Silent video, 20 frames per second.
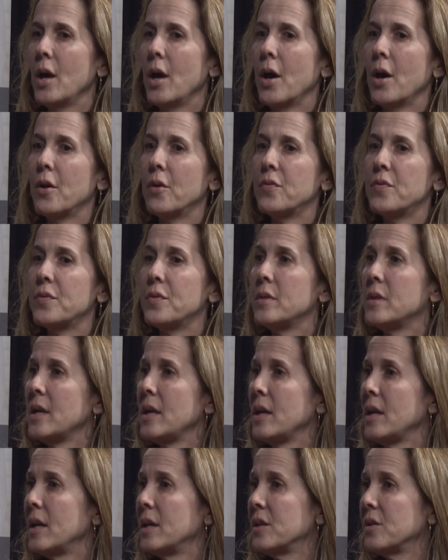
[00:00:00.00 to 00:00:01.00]
of
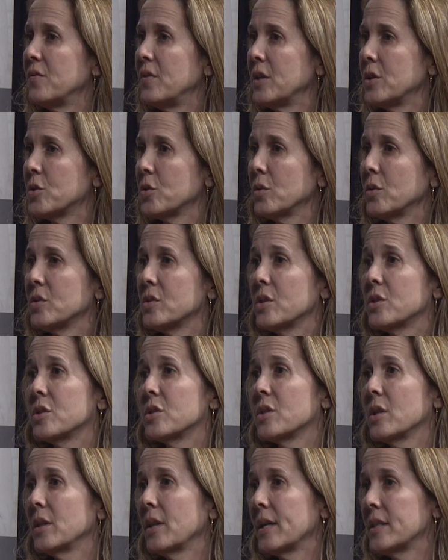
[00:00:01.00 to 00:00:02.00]
the individual, such
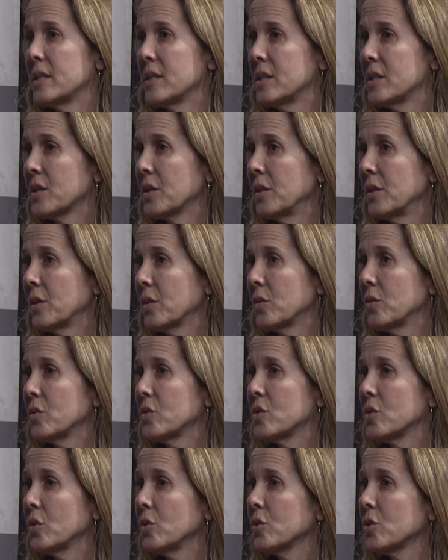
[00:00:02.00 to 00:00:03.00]
as a licensed clinical
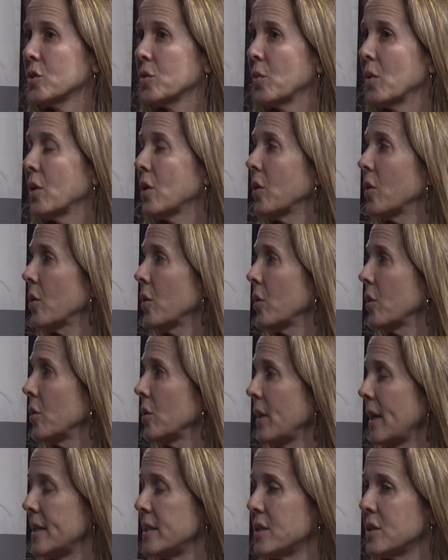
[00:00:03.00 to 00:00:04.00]
social worker or a
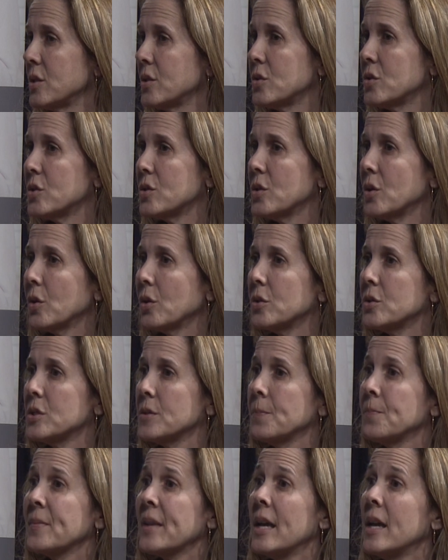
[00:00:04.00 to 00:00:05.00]
licensed nurse.
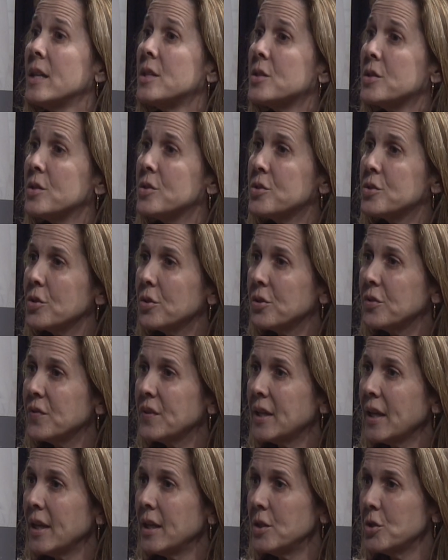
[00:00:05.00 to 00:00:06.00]
It's the
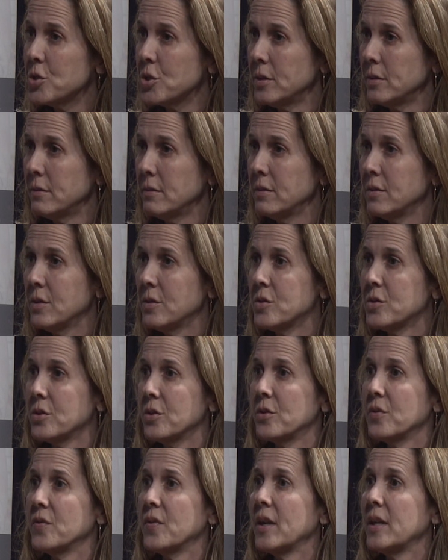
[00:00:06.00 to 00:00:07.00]
certification,
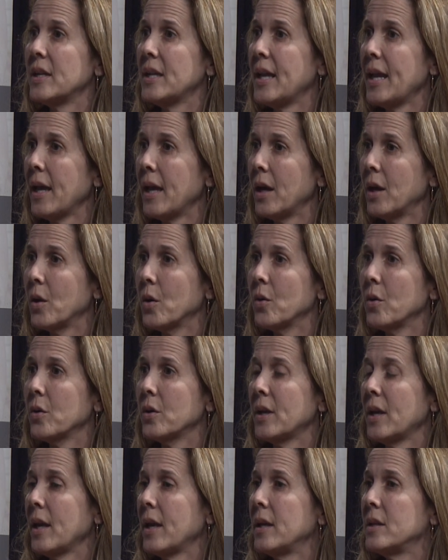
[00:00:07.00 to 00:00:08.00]
certified care or
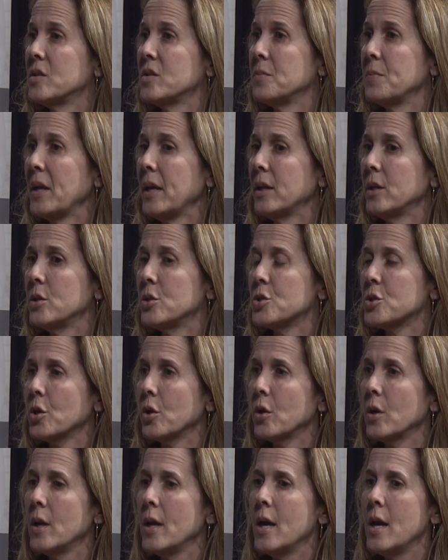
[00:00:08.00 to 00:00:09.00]
case
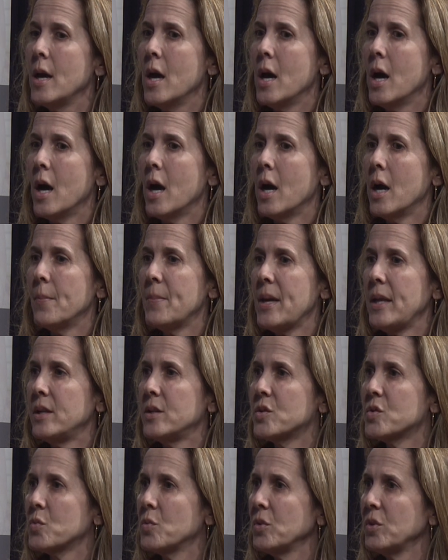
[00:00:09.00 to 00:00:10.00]
manager. And
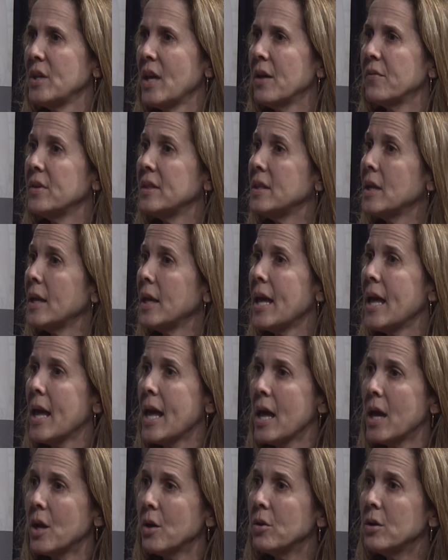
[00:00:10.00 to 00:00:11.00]
it's really having that
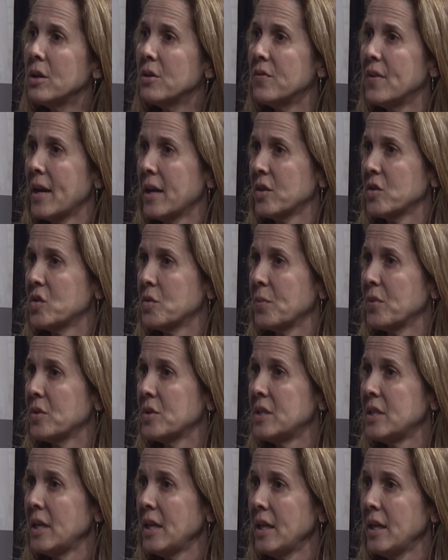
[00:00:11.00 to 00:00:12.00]
area of
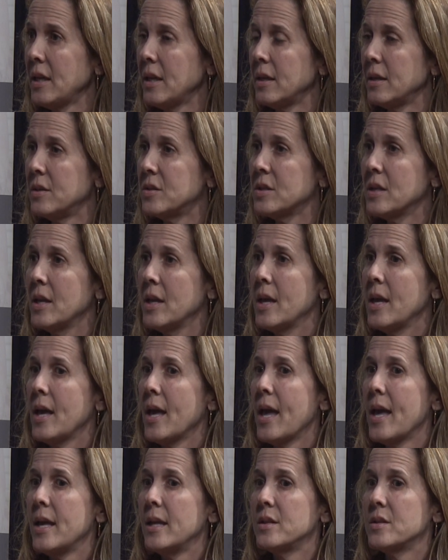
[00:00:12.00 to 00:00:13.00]
expertise
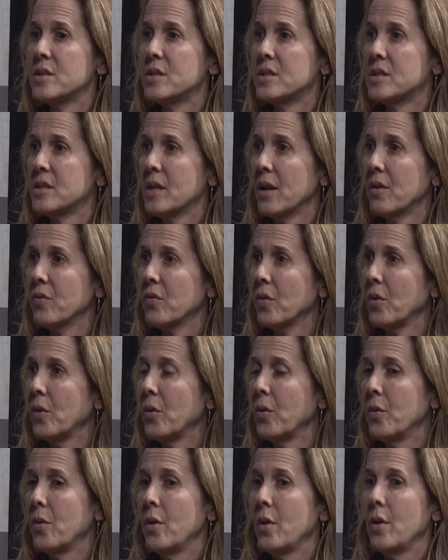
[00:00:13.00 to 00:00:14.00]
and
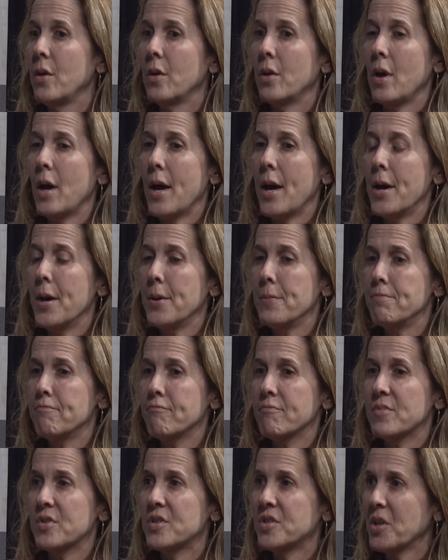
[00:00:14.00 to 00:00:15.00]
several
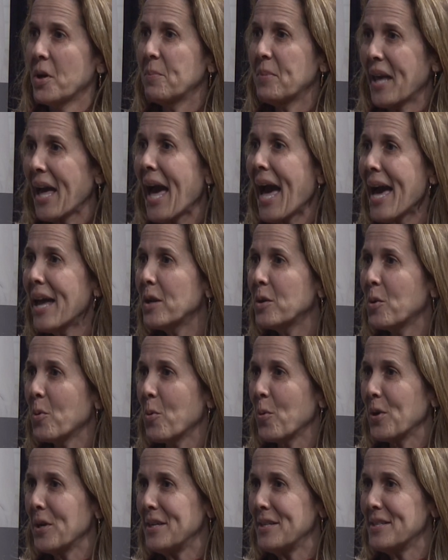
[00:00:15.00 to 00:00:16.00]

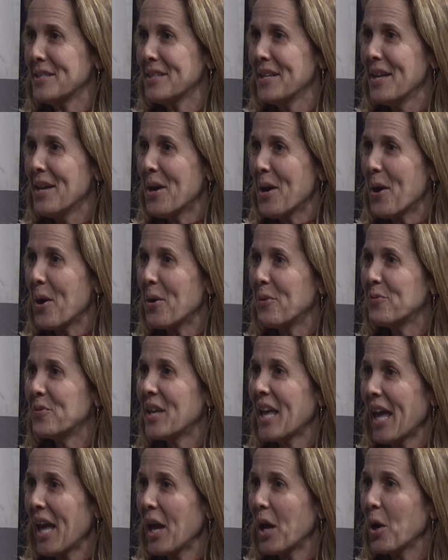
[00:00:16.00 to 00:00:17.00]
subcategories of
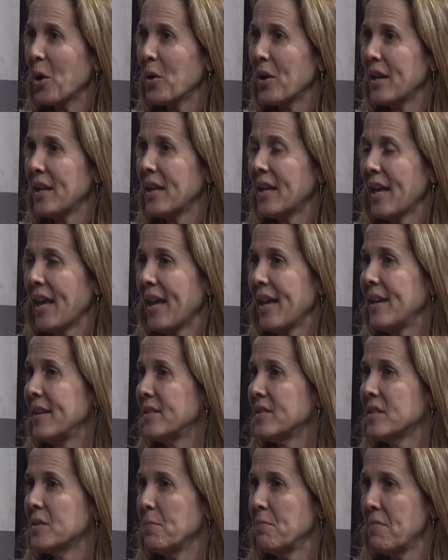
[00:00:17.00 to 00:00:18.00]
care and
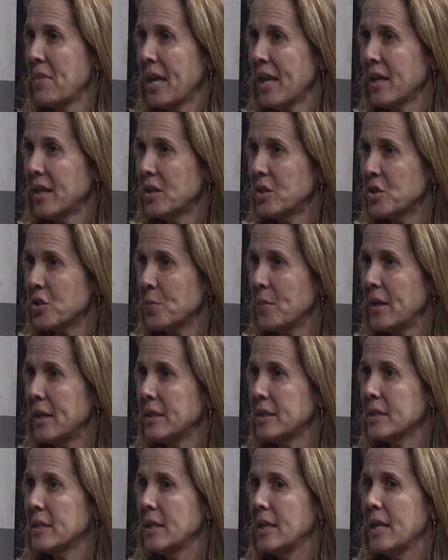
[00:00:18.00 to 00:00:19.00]
case
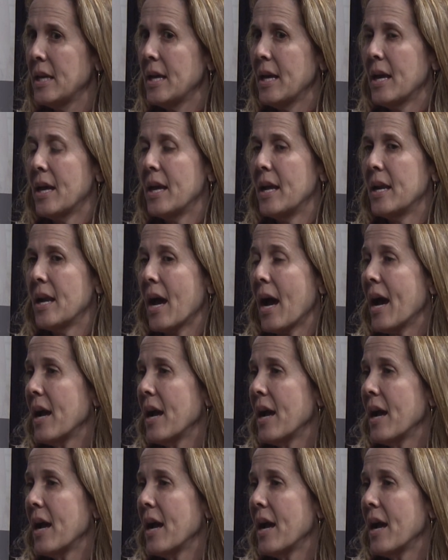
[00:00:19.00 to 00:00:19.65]
management. And